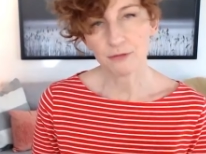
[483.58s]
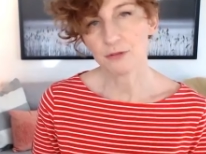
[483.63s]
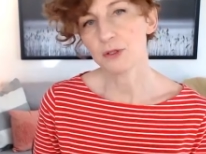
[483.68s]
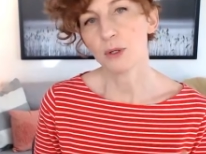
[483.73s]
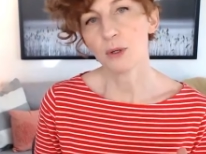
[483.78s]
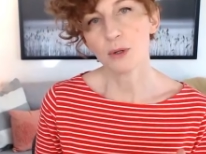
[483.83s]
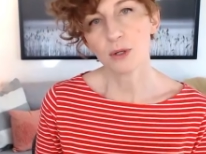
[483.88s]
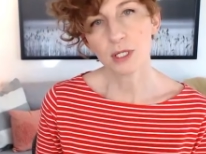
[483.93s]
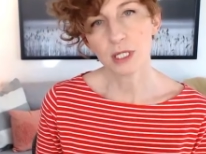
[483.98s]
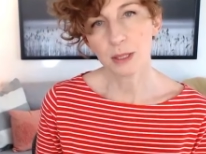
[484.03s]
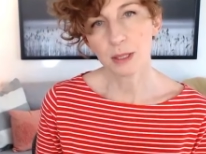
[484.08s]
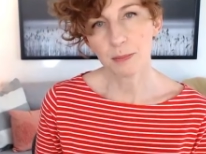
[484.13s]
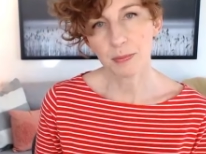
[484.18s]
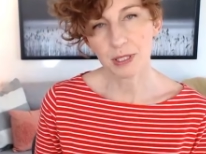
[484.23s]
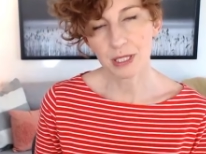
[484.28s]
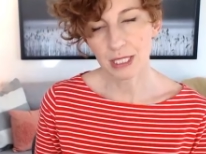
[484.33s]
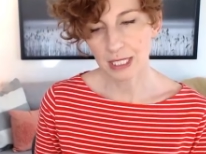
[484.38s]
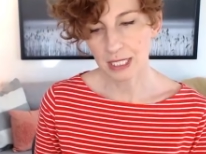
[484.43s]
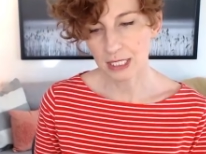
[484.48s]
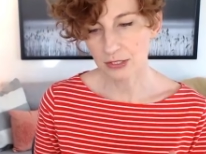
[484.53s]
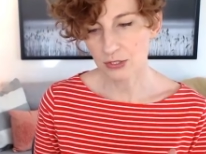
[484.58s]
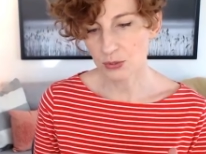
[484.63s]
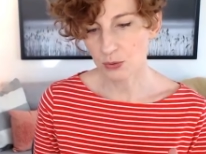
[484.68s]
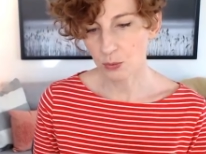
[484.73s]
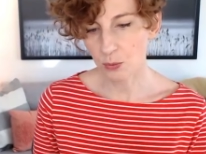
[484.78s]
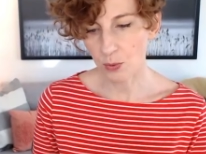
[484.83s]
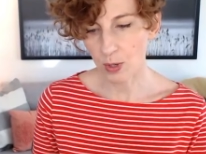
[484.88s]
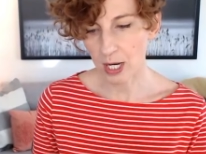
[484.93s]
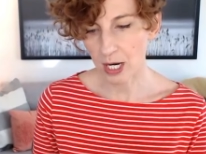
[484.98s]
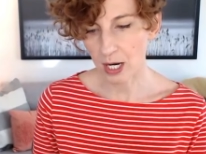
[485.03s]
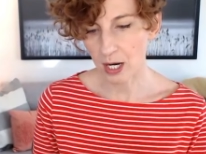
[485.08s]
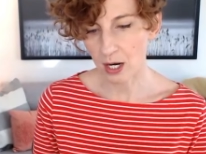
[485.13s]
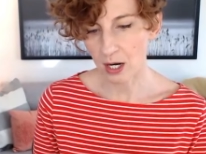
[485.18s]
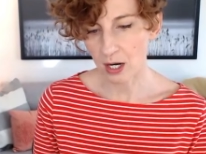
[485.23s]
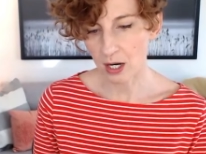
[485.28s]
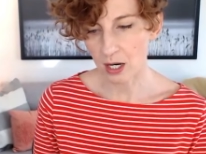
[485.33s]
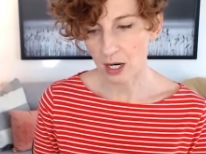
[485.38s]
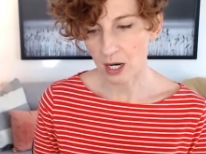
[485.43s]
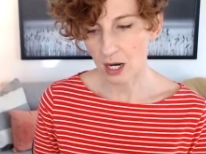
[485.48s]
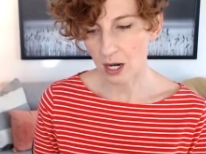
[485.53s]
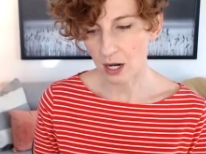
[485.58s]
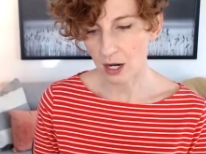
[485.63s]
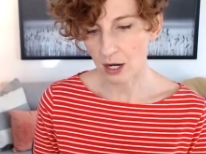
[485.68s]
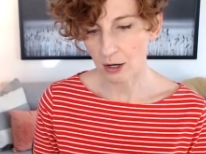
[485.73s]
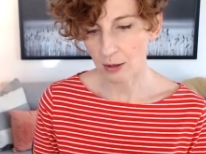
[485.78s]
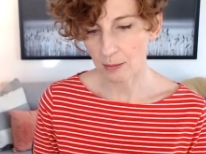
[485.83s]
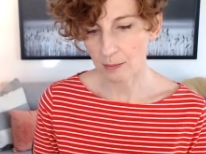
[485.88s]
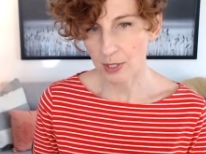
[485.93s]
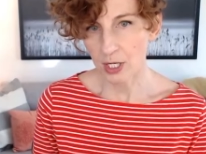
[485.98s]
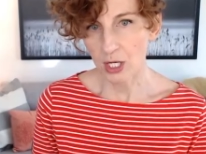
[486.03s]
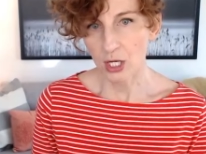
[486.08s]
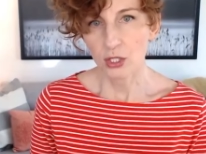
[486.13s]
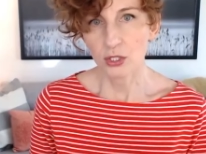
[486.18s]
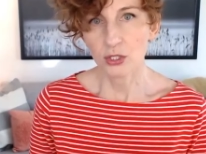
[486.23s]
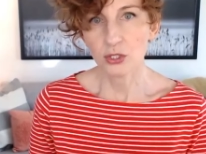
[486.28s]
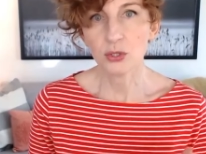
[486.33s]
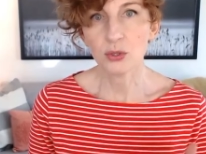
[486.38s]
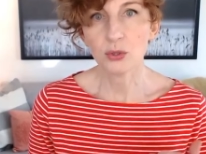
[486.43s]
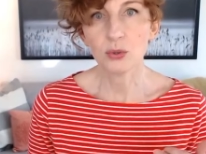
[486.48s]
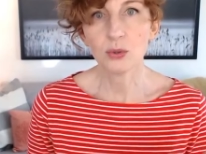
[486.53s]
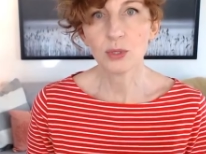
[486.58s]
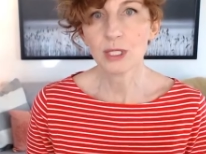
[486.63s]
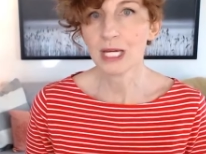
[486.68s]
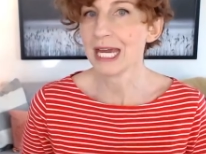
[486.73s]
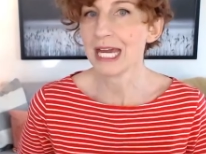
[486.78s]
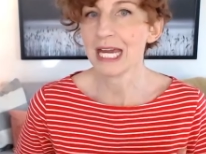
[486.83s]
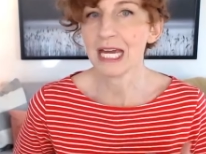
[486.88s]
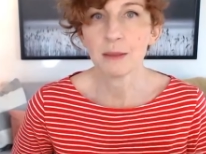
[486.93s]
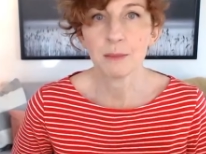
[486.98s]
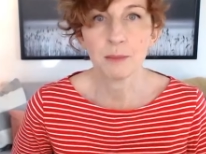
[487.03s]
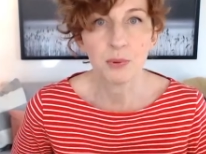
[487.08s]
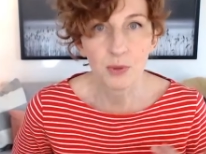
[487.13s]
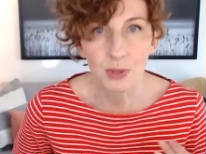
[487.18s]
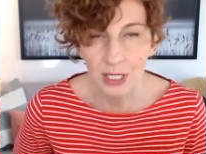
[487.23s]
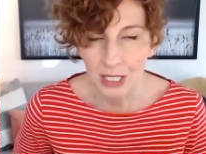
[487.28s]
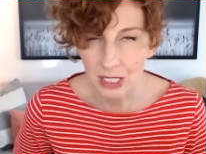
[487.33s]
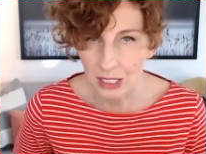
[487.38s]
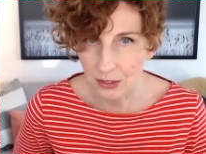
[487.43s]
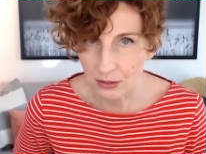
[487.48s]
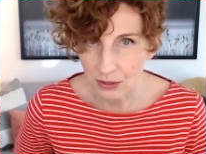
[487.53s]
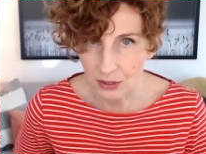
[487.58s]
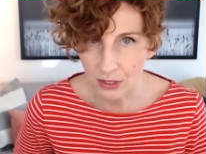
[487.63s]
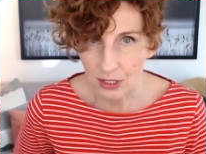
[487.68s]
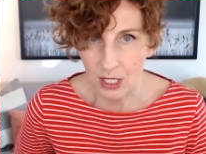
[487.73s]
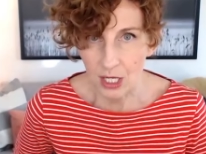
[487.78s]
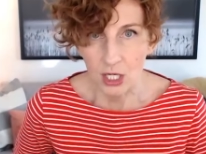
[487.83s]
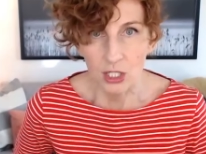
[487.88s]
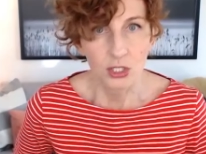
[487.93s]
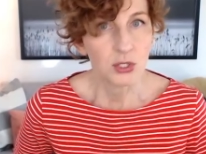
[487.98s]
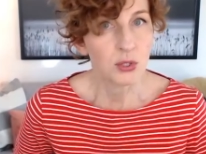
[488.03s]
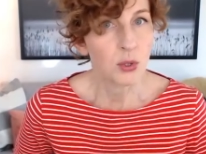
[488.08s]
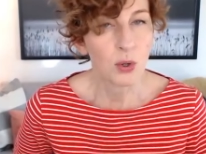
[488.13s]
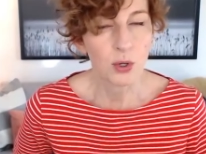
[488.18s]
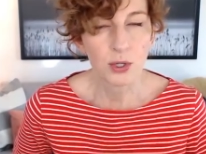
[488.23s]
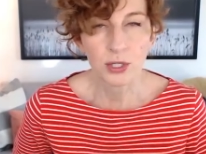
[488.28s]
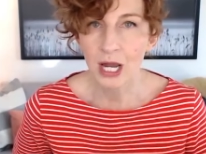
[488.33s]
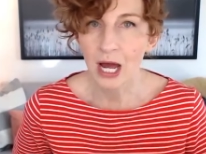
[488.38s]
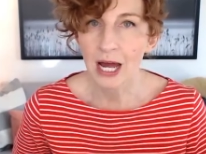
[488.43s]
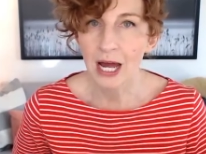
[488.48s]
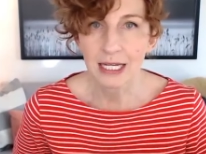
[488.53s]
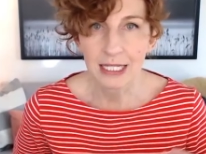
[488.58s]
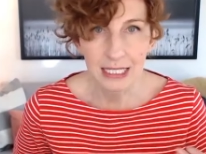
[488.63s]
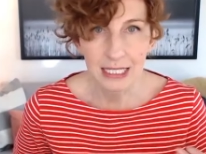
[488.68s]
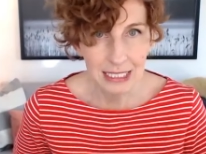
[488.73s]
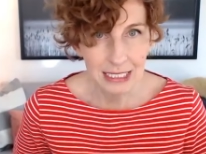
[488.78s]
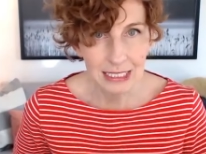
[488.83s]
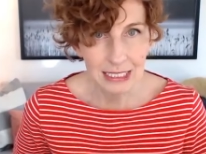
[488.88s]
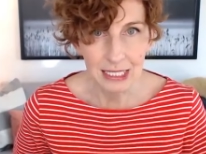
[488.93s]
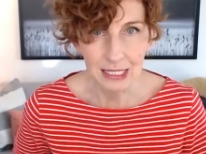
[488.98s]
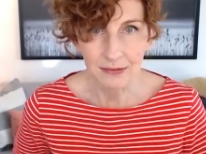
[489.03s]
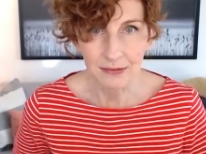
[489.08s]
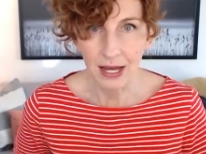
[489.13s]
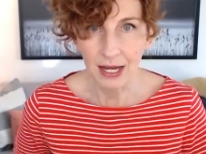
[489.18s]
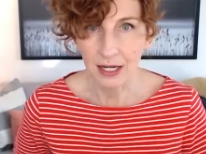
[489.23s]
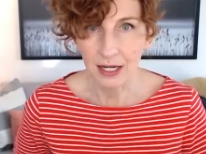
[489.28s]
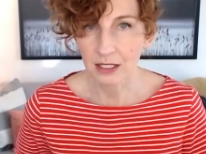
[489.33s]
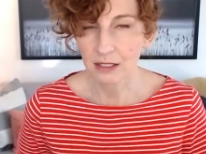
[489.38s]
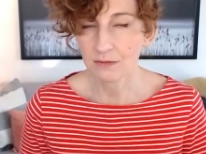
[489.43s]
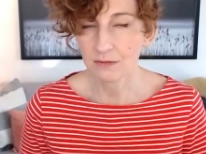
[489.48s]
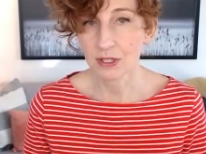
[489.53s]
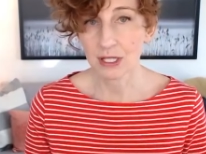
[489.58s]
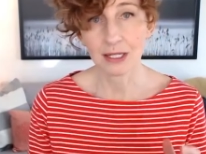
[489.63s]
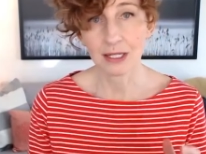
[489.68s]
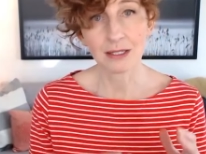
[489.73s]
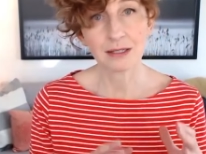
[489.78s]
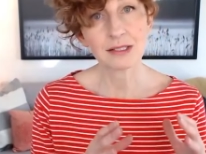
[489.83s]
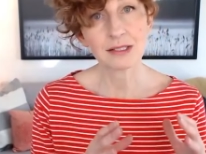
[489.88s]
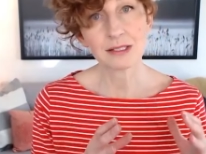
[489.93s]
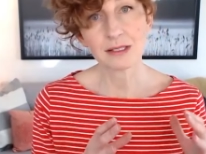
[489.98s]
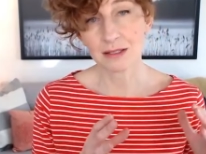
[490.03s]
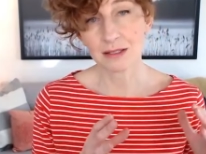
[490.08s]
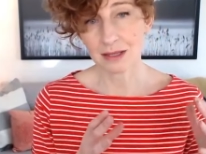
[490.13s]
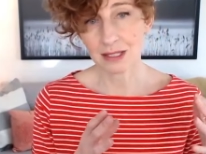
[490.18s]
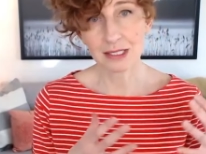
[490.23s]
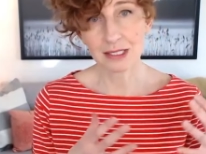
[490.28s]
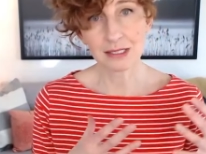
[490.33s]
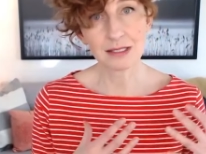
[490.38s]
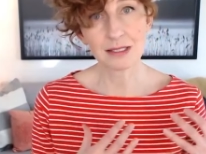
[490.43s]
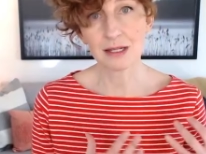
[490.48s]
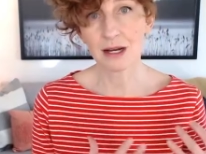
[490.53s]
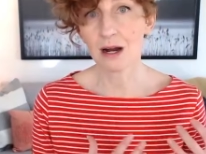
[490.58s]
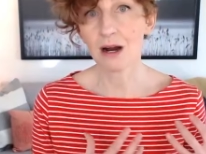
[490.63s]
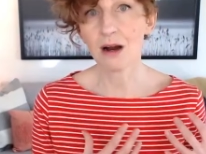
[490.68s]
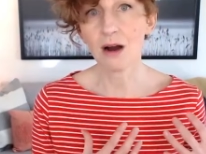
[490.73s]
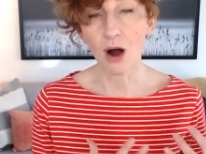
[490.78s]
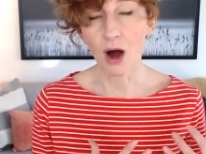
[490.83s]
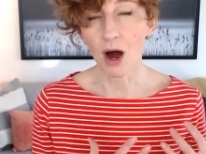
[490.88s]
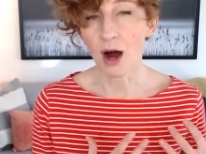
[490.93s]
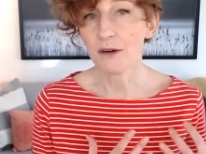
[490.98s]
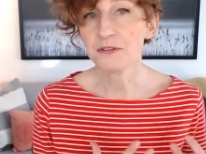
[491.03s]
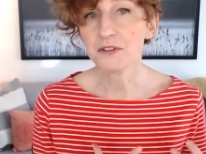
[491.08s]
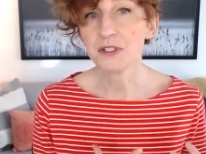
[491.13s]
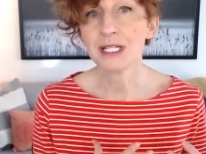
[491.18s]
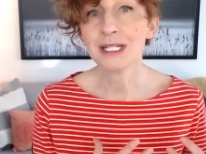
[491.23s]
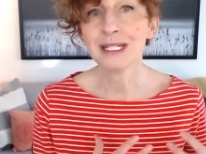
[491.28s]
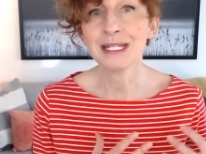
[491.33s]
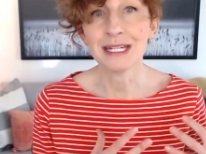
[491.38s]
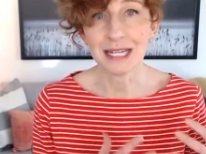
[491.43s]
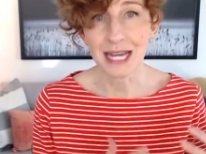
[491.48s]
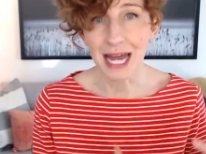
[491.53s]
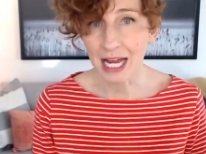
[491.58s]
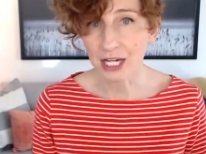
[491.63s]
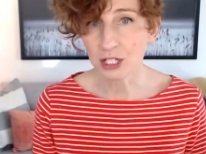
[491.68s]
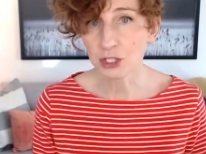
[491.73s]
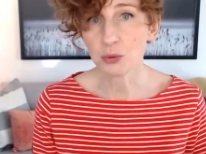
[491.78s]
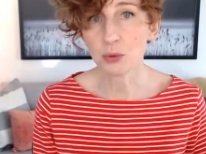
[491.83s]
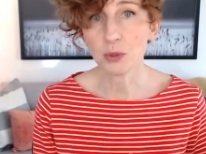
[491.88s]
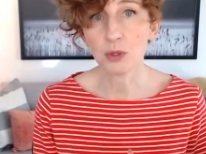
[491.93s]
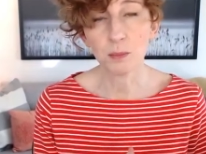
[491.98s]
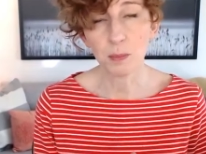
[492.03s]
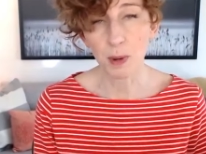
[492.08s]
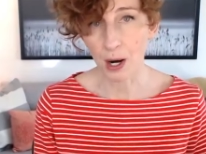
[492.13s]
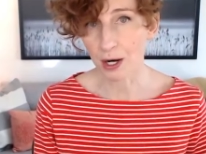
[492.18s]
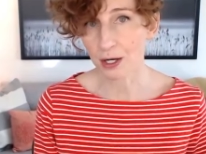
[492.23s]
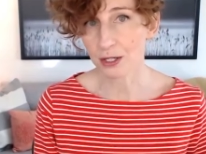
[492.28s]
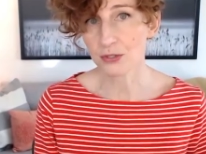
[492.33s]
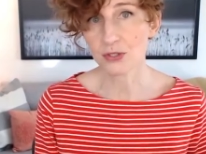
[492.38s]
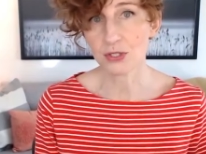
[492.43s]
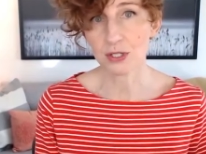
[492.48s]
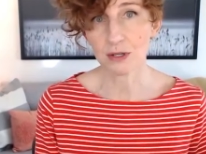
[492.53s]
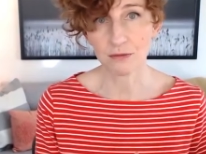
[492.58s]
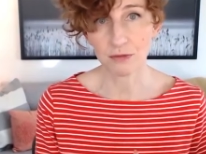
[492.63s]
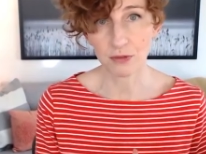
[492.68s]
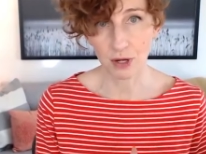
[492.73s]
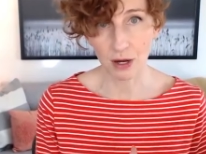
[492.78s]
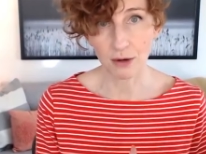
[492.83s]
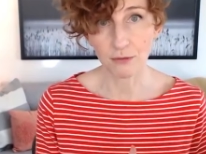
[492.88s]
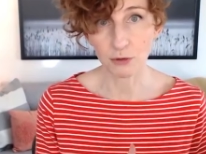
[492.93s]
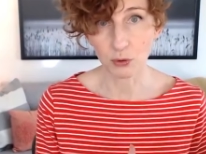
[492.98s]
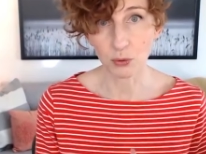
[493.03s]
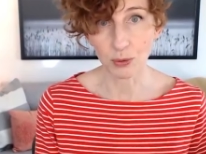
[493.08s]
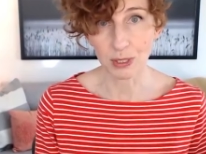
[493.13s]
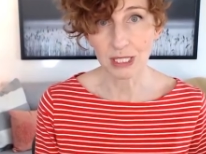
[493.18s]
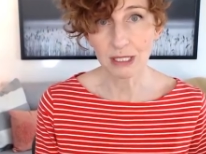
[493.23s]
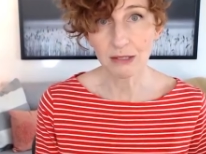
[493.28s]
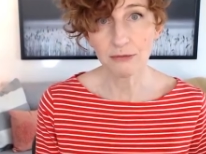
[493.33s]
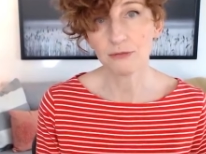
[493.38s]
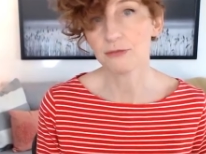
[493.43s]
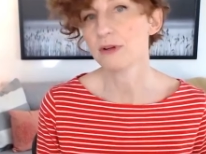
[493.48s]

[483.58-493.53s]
you're in a place where um, you can't breathe, you're not eating, that kind of thing, and so these are often natural parts of, of grief.